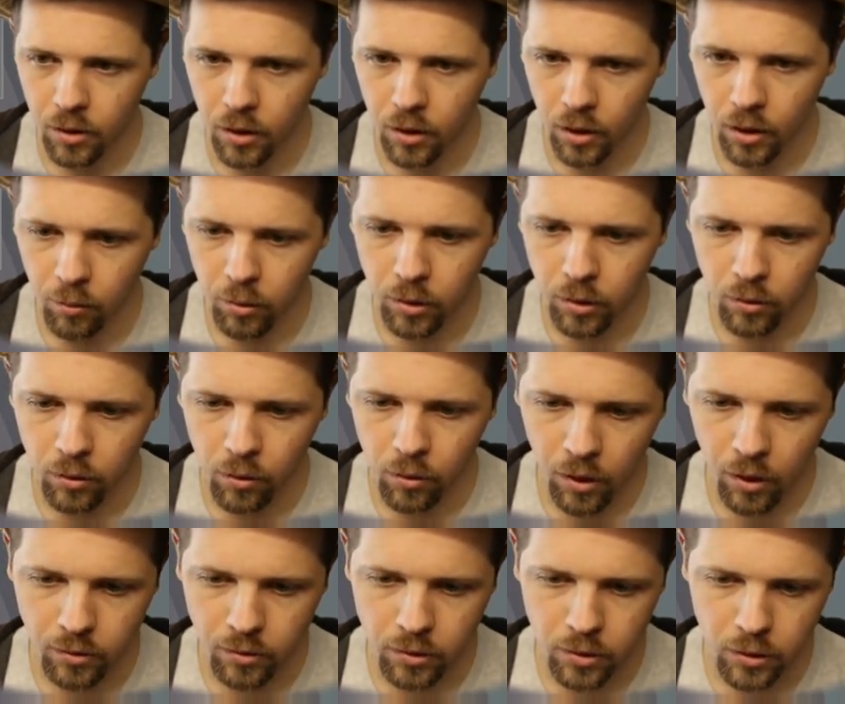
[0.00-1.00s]
And when you go
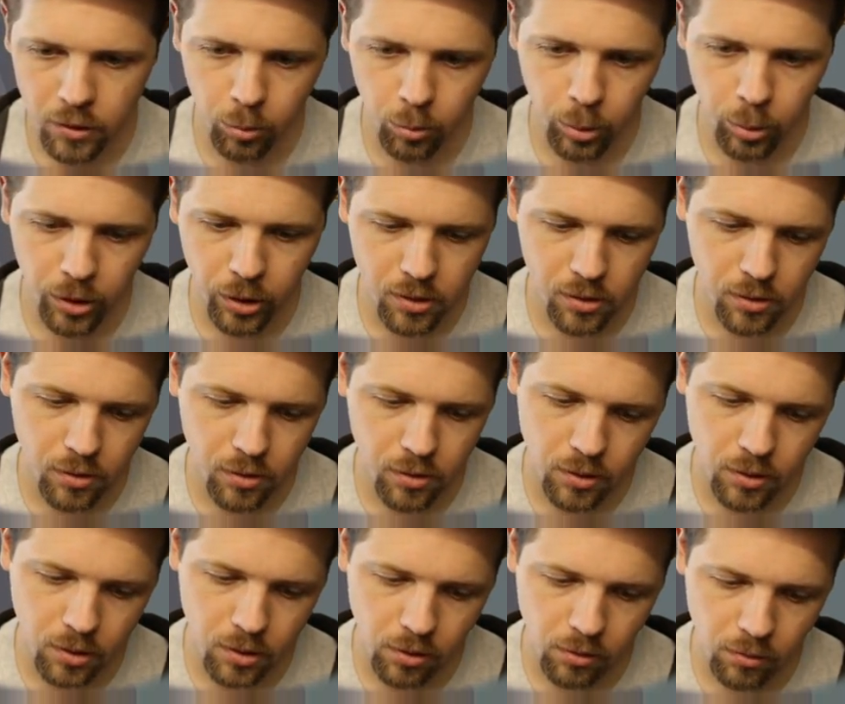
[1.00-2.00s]
down to 2 pieces, you
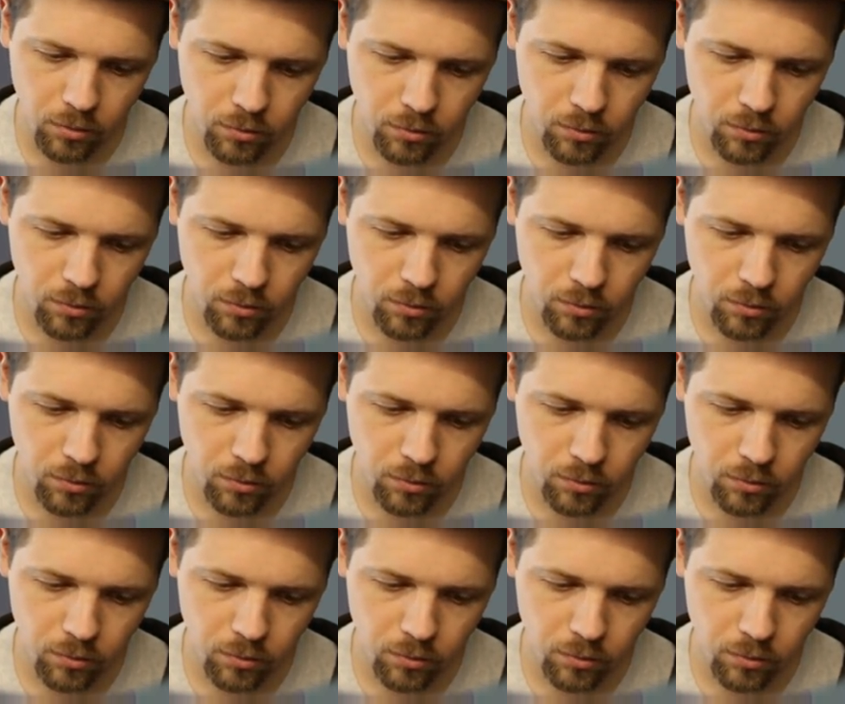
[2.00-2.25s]
can still